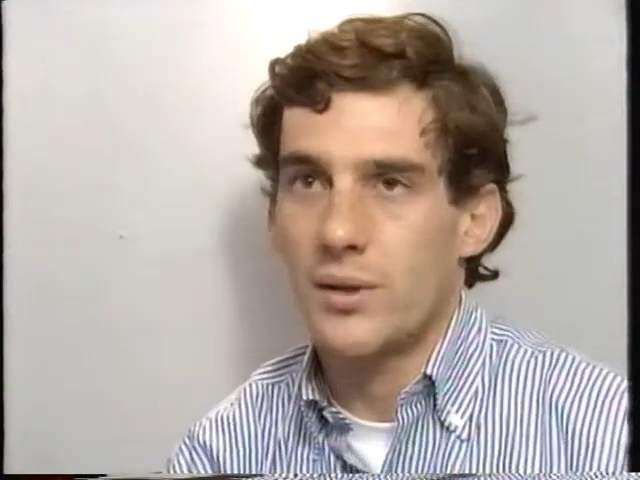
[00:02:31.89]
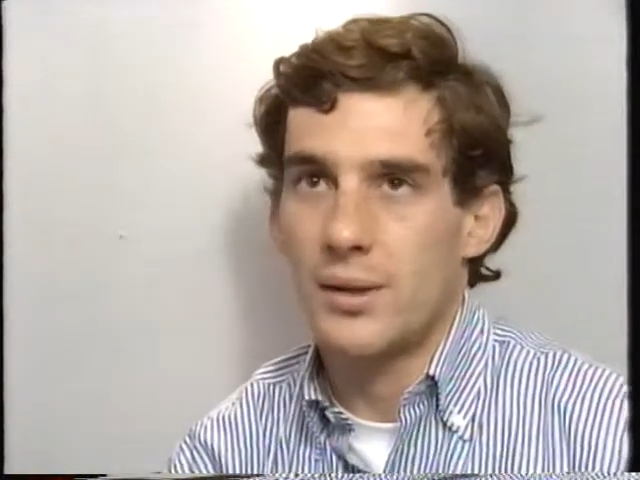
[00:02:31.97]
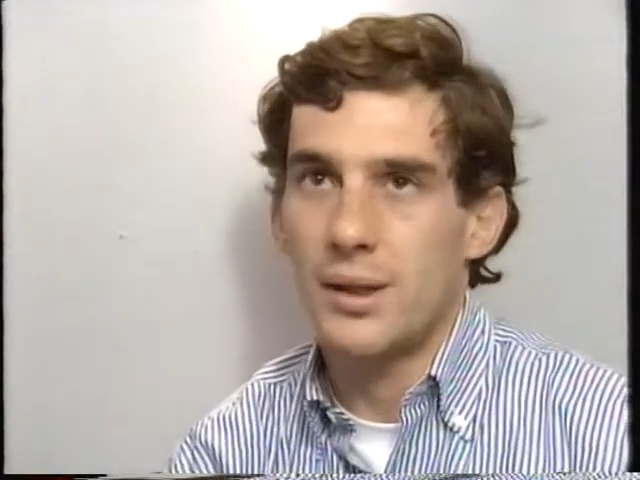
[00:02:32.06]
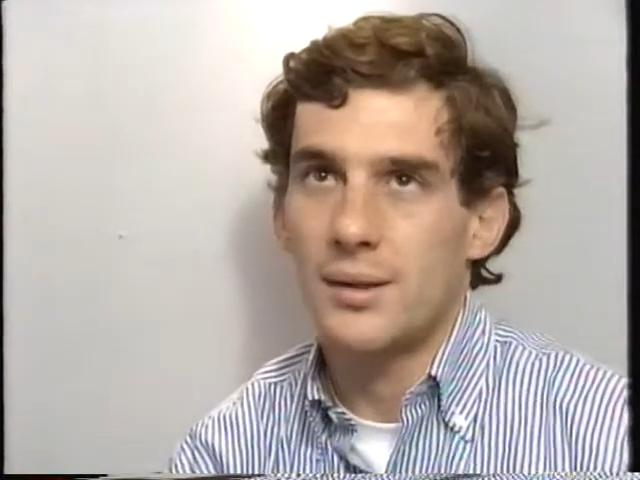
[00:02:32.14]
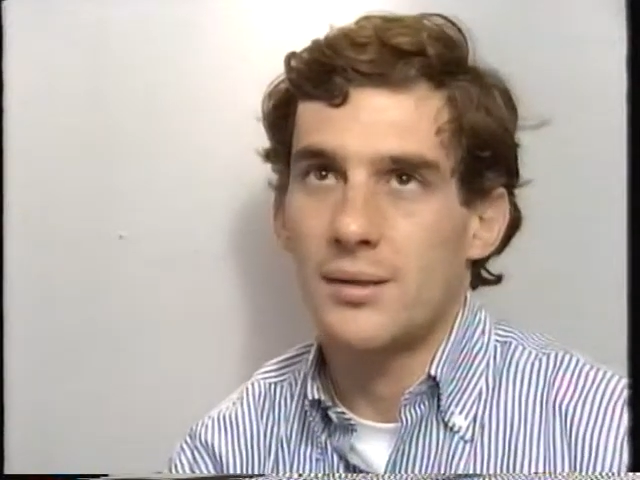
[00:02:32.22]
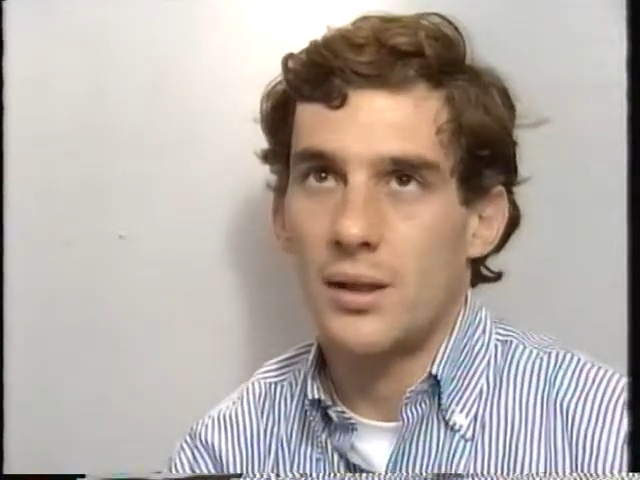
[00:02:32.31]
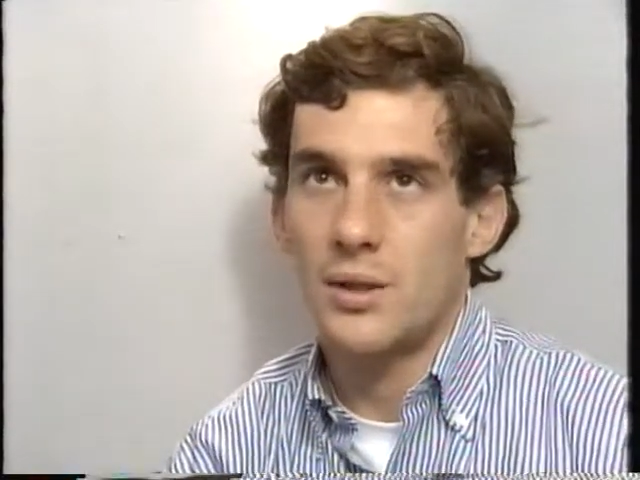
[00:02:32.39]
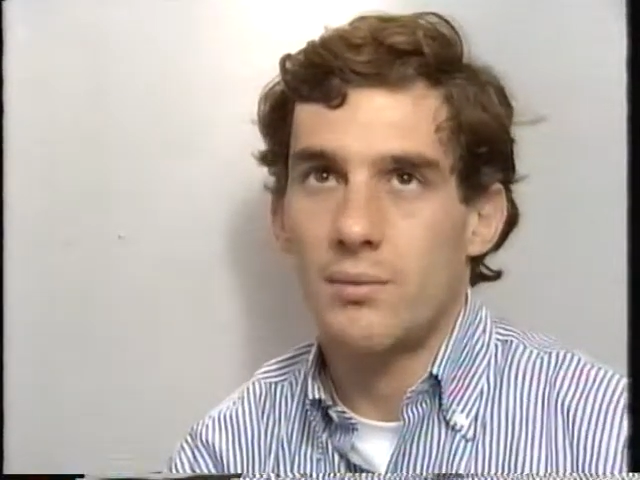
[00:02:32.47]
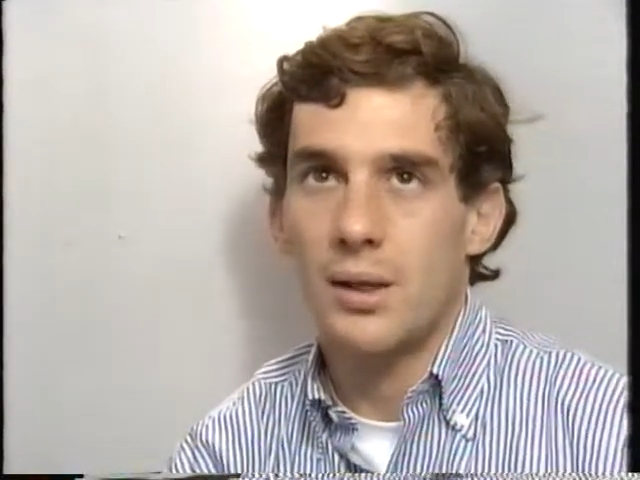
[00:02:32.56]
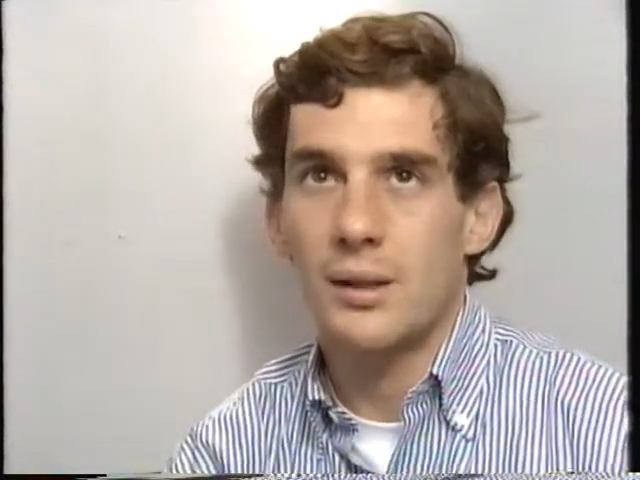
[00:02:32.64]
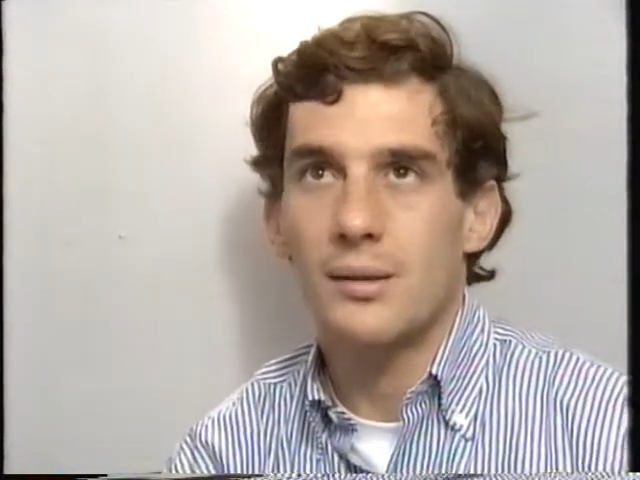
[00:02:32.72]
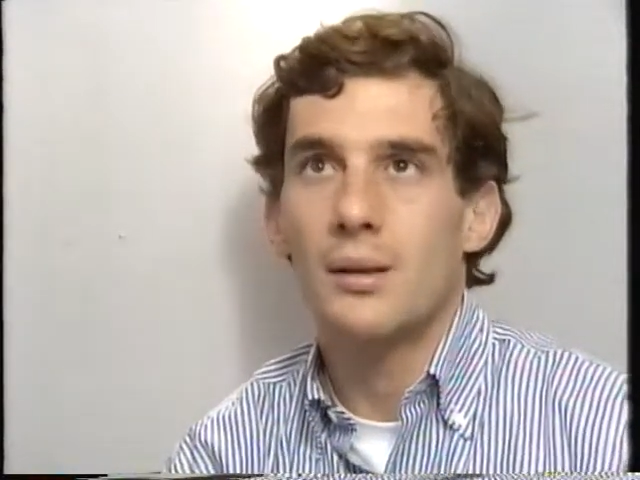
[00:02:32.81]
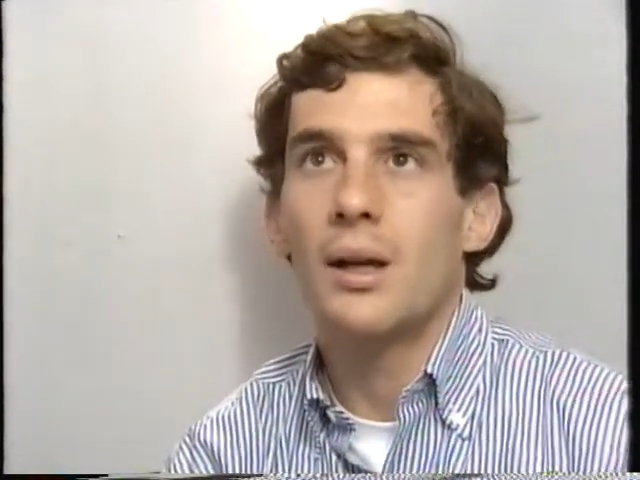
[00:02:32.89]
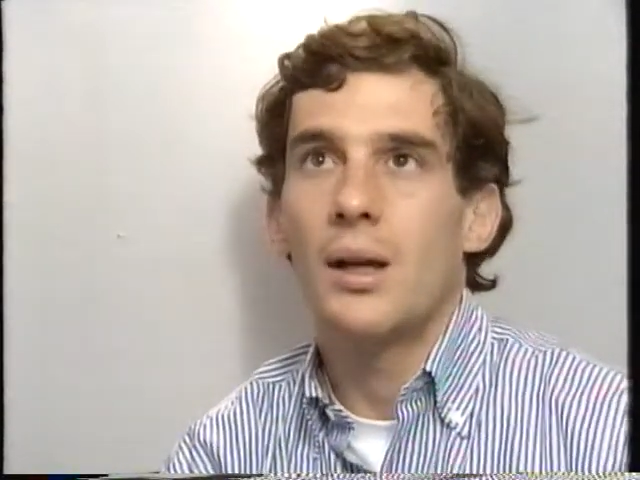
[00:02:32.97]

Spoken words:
at that stage meant